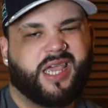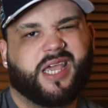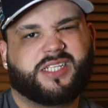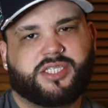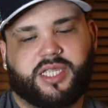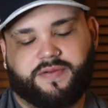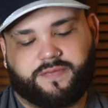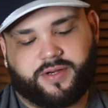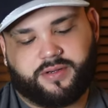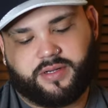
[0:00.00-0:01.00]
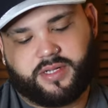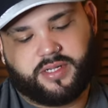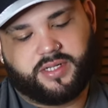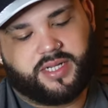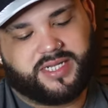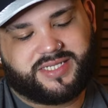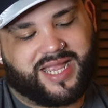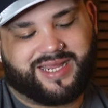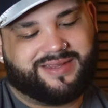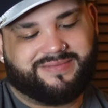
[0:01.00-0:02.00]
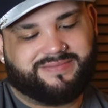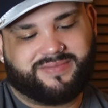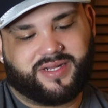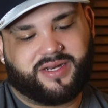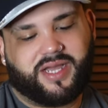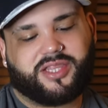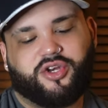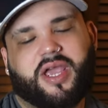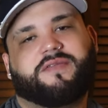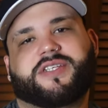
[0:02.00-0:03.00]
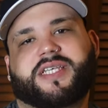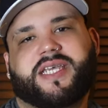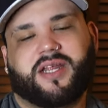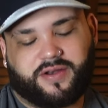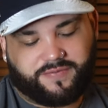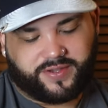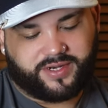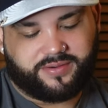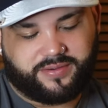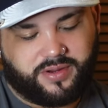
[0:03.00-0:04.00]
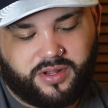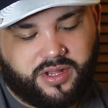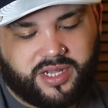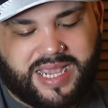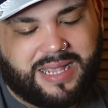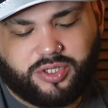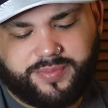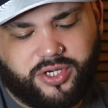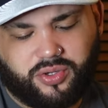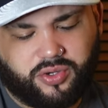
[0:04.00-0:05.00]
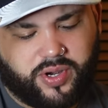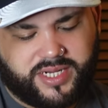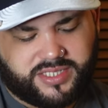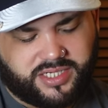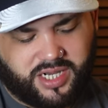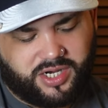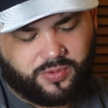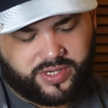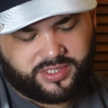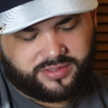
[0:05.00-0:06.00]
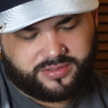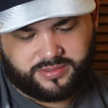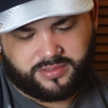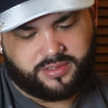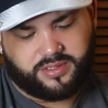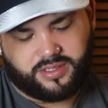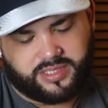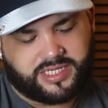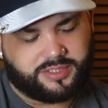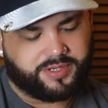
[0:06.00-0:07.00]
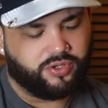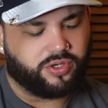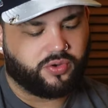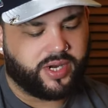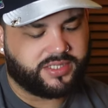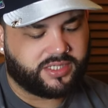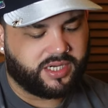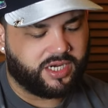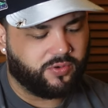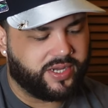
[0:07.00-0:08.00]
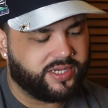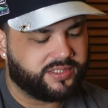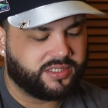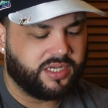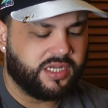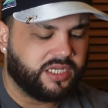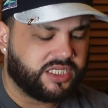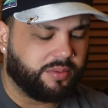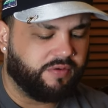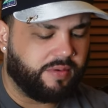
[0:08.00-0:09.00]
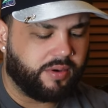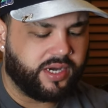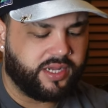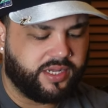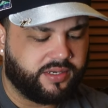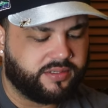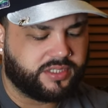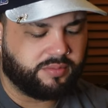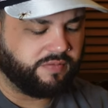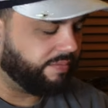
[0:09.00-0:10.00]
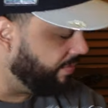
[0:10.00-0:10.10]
it's different. It's like nothing you ever seen on a fitted. Caps will be doing crazy colorways. They just be doing crazy colorways. Some of them are hit, some of them are